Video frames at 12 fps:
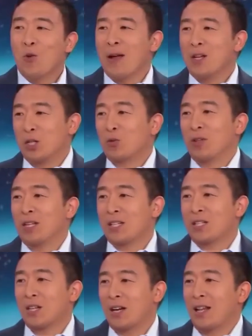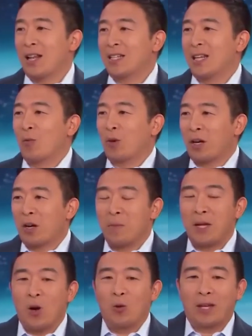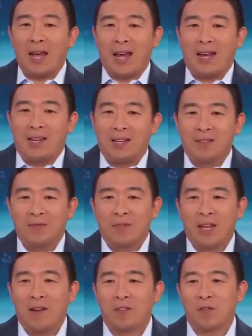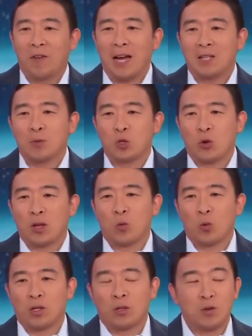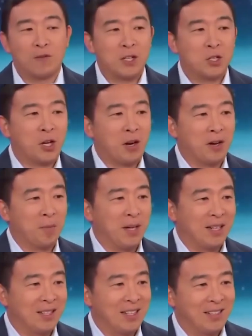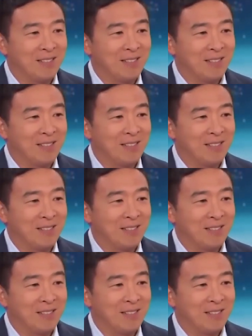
You know, the UN just released a study that said we're going to be okay if the vast majority of the world goes vegetarian